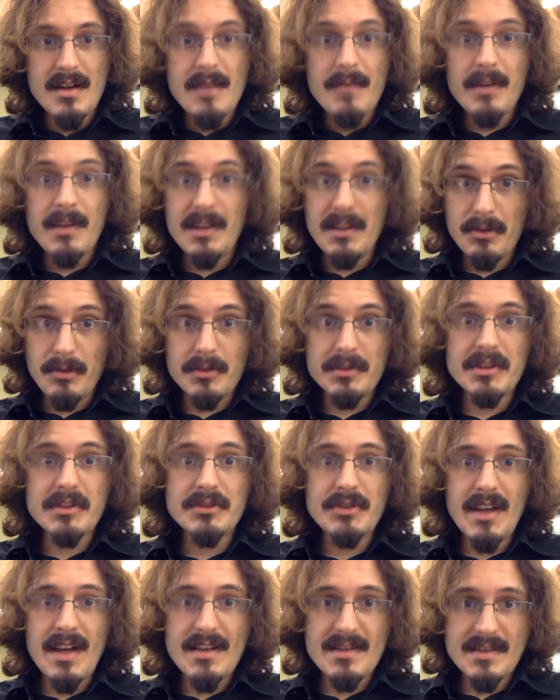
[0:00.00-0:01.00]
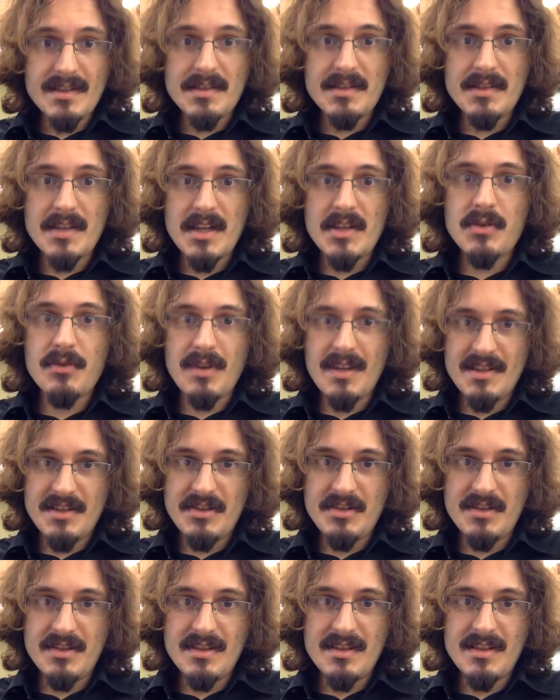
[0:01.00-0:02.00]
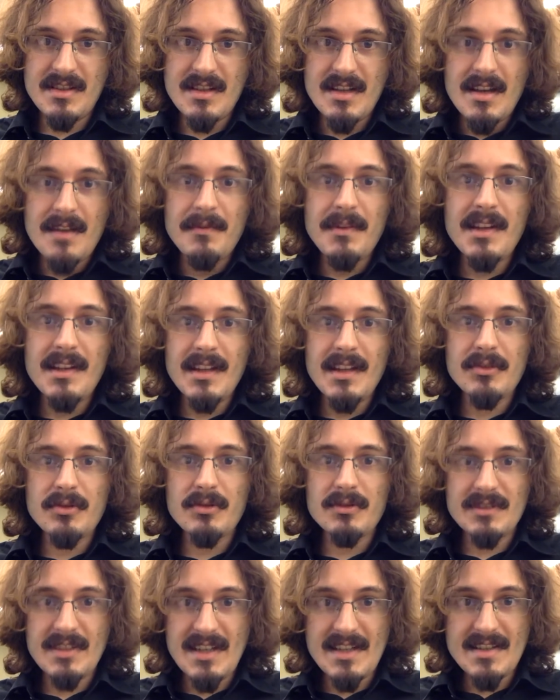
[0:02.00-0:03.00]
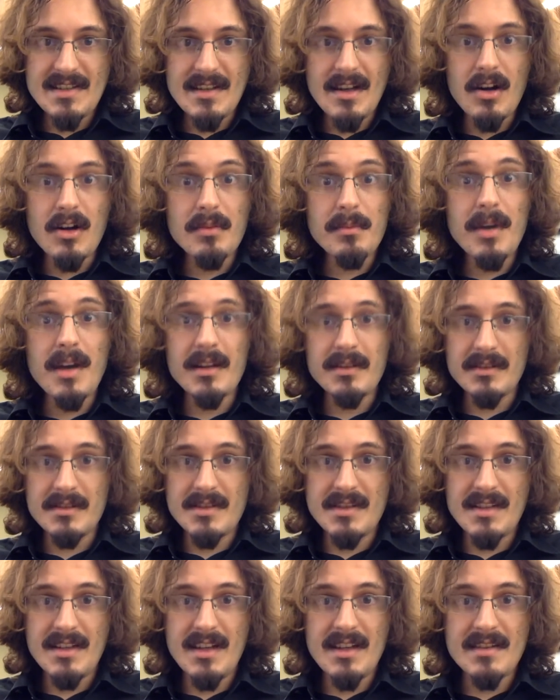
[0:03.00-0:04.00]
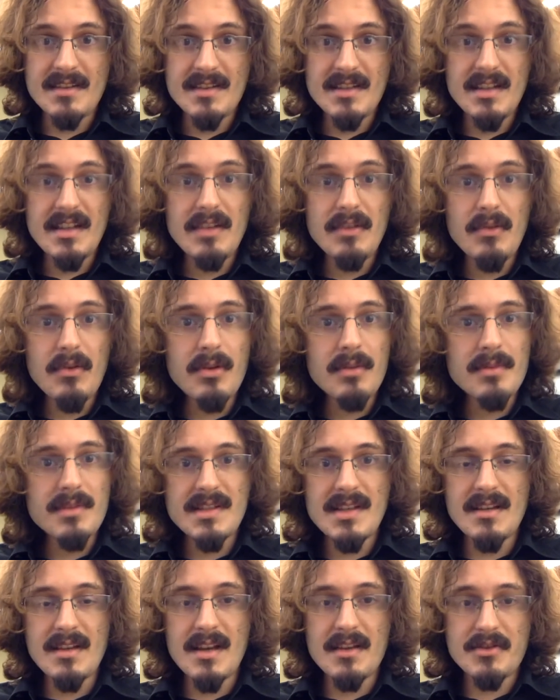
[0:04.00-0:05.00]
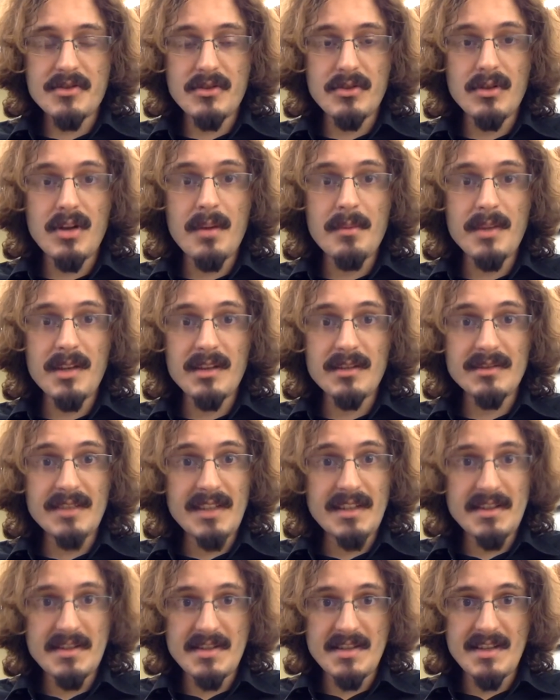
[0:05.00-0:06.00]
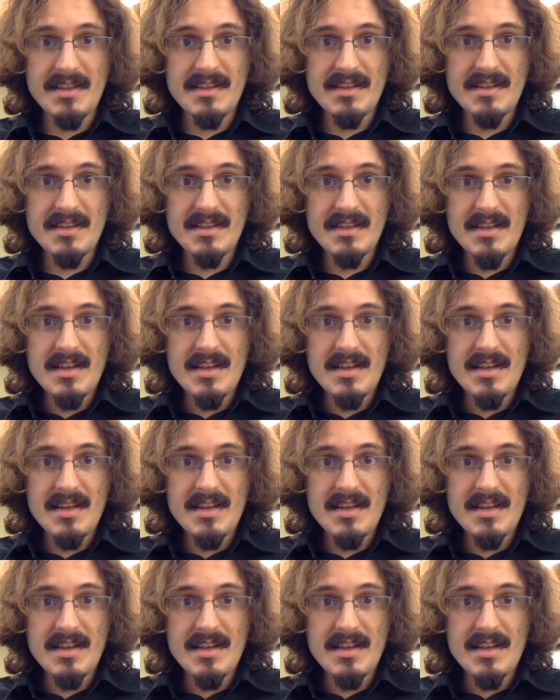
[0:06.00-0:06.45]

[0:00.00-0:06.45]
Well, in order to answer such questions, we need to test our models against enormous astronomical datasets,